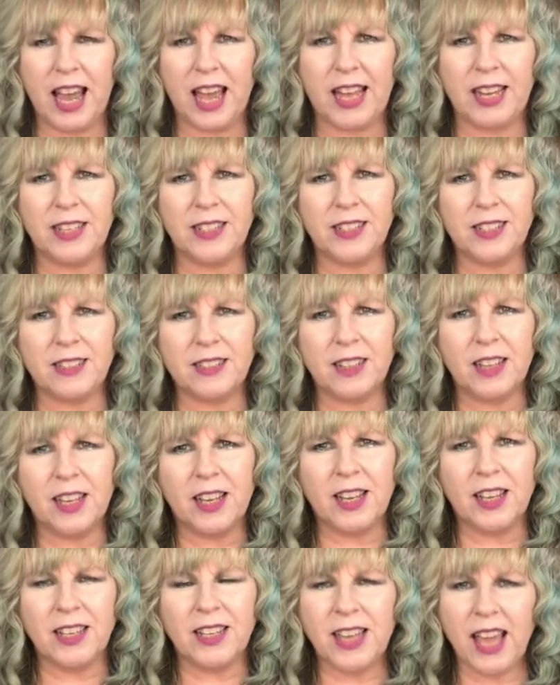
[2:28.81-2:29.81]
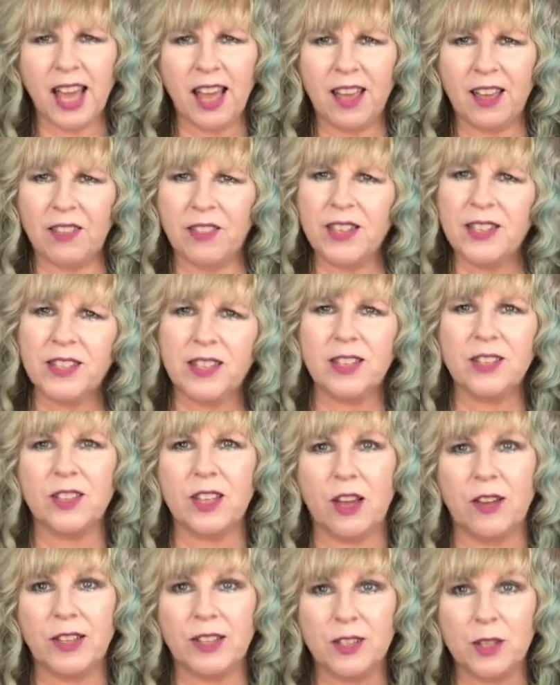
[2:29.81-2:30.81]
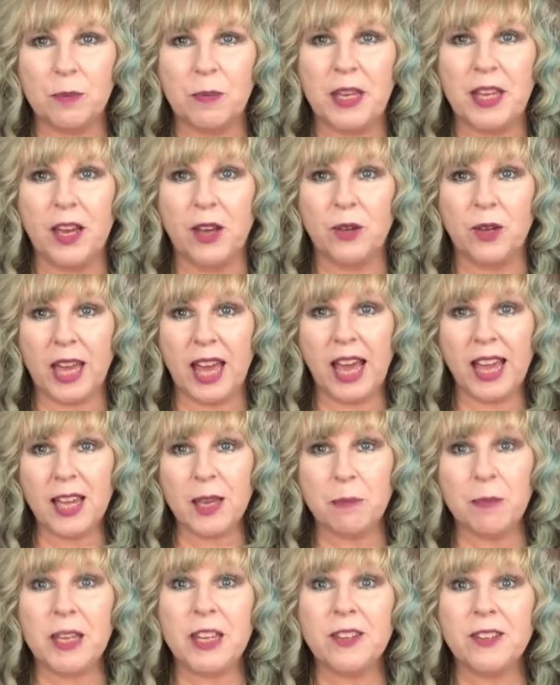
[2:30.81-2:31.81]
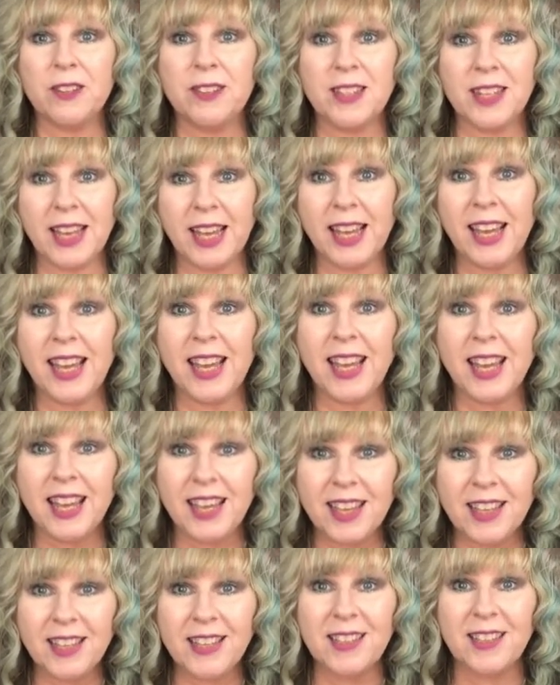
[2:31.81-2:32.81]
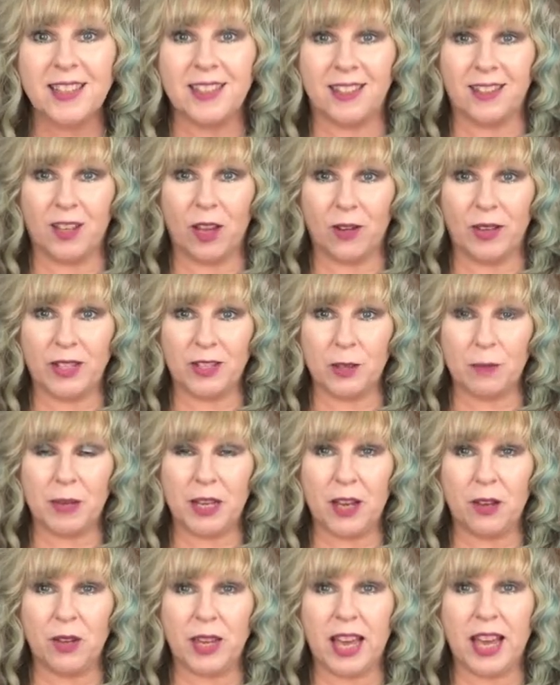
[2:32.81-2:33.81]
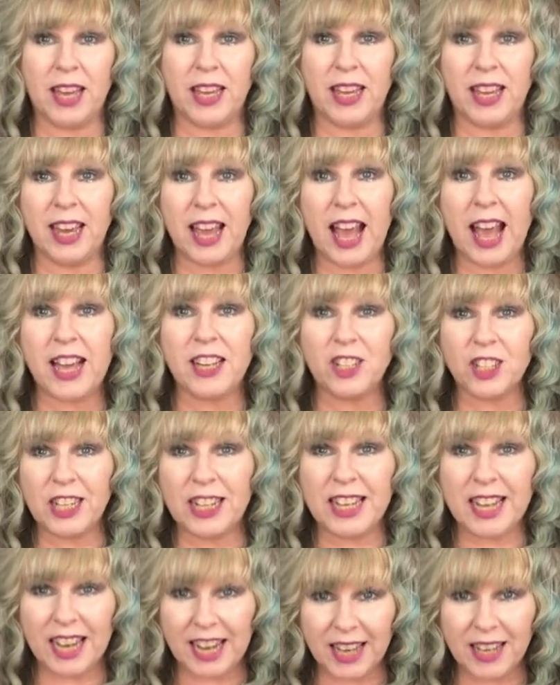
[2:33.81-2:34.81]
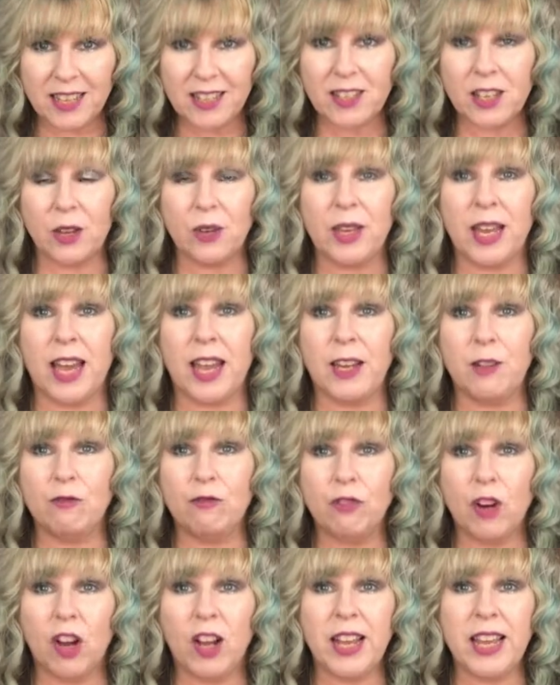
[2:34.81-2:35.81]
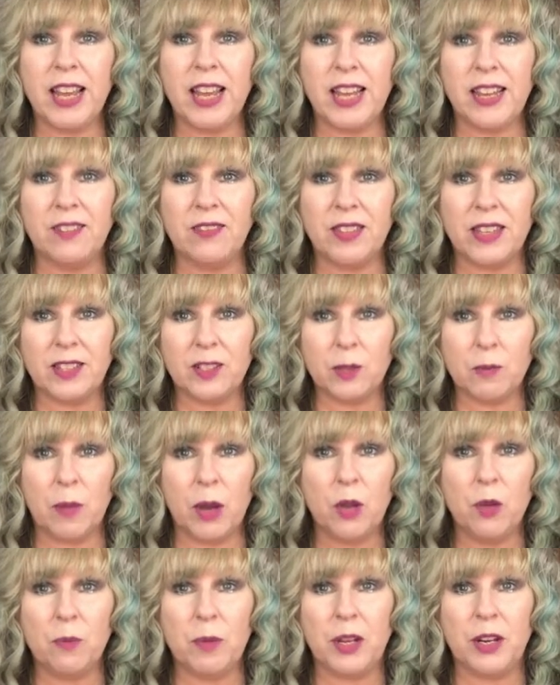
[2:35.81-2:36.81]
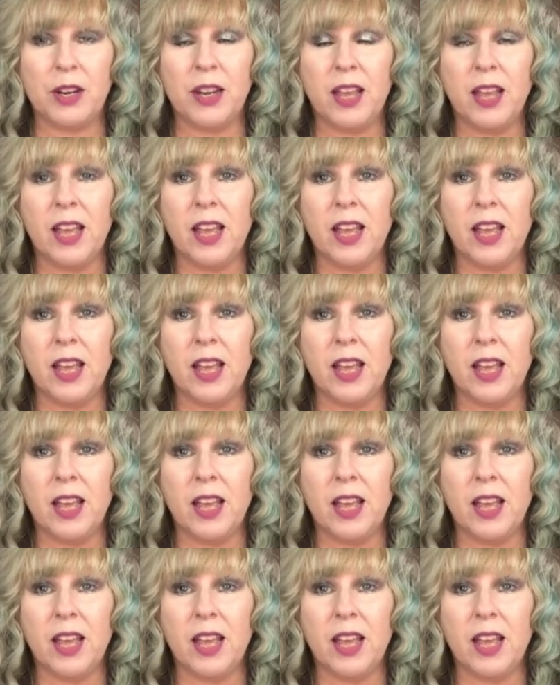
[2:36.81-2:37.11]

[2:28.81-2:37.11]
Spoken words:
And yeah, this is going to be okay, because it is going to be okay. It actually is okay right in this moment.